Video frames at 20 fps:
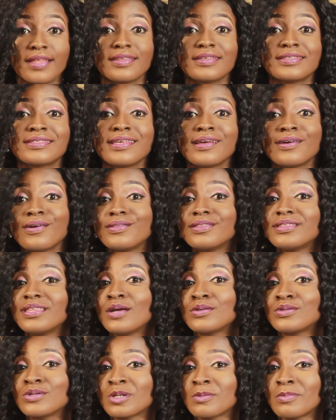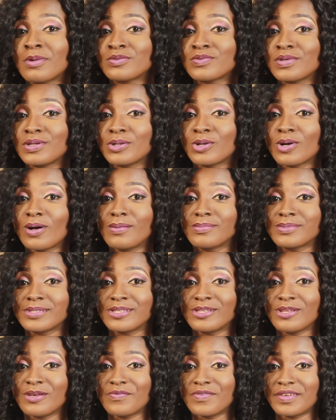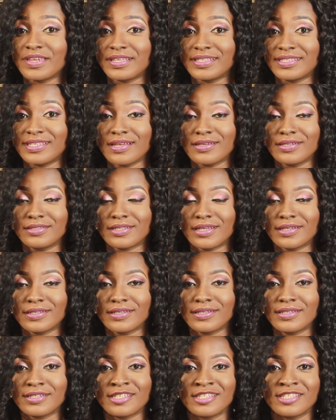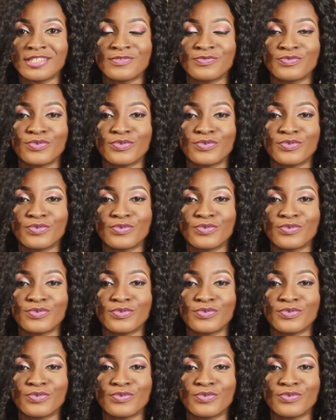The second thing I'll talk about when it comes to loving intelligently is